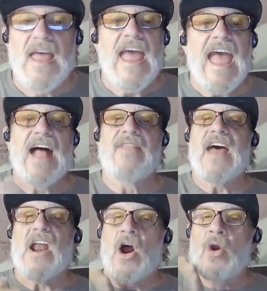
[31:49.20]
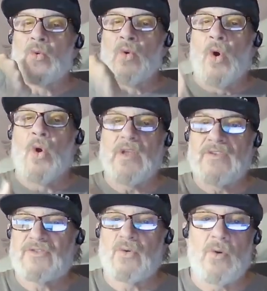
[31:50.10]
and that our role
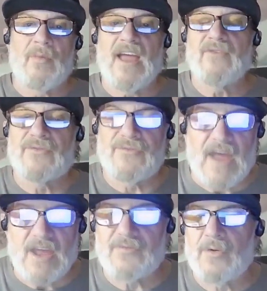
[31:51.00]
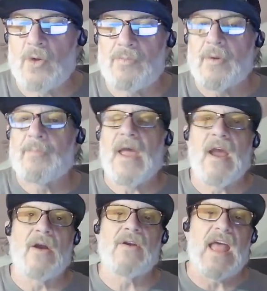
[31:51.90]
is to remain faithful,
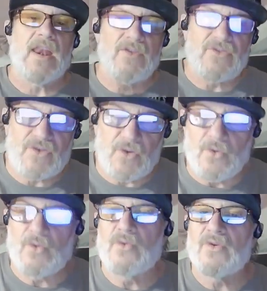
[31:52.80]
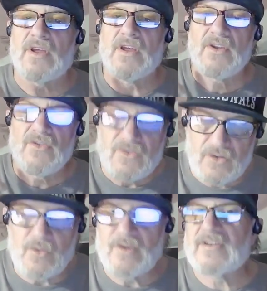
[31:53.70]
prepared, and attuned
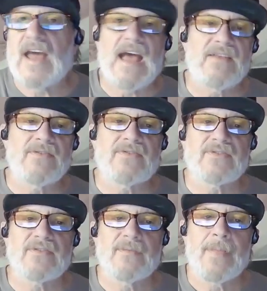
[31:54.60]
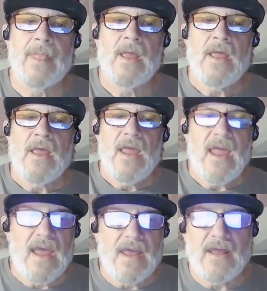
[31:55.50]
to His guidance.
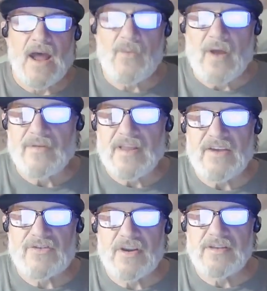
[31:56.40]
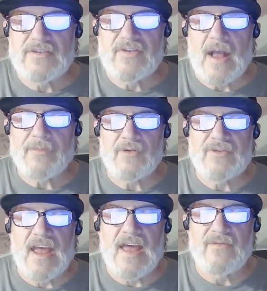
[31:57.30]
In uh, Revelation chapter
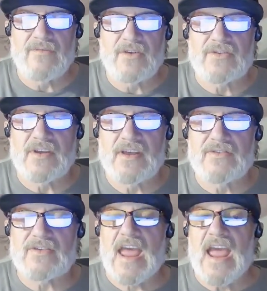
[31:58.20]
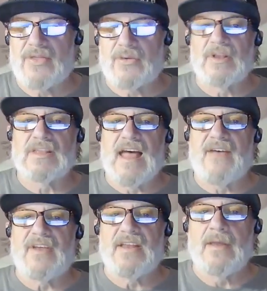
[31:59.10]
ten, verses eight through
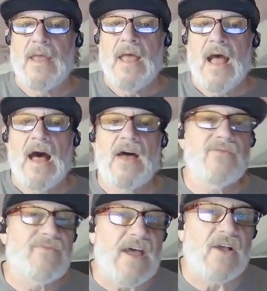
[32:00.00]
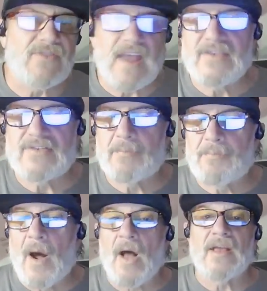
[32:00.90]
eleven, unveils a
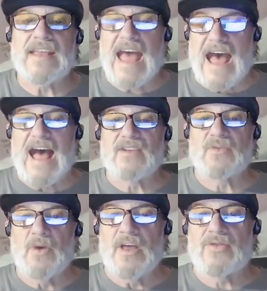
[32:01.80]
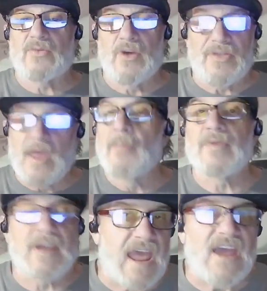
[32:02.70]
symbolic act with with
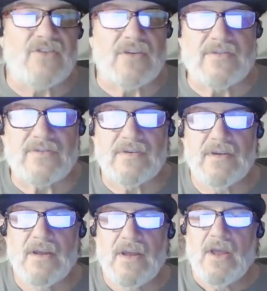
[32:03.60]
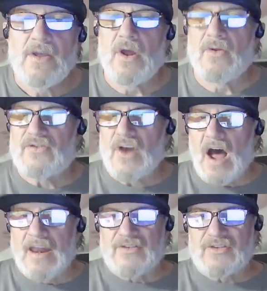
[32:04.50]
implications you know,
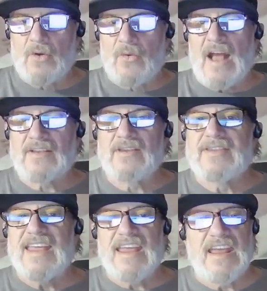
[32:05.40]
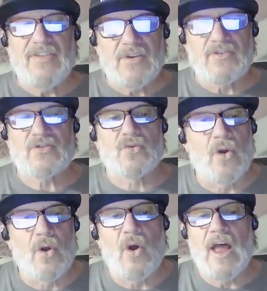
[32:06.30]
John is directed to eat the
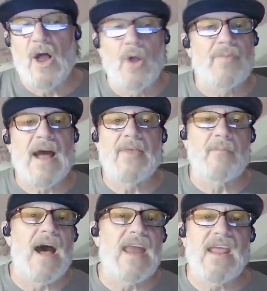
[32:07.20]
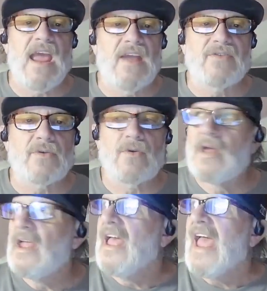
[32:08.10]
scroll held by the mighty angel.
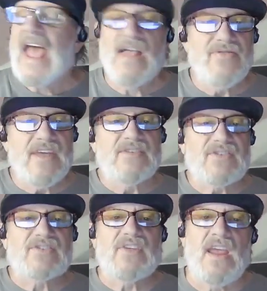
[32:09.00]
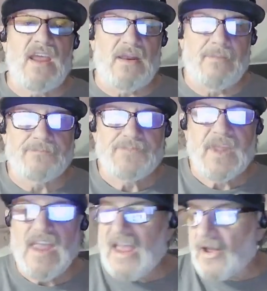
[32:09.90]
And this scene
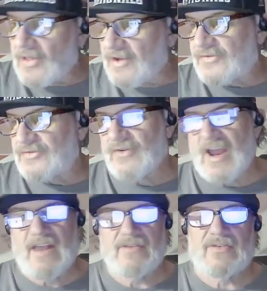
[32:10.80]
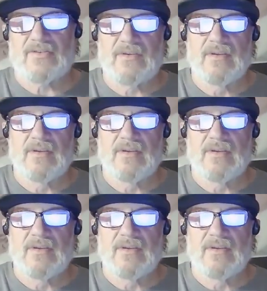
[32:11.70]
illustrates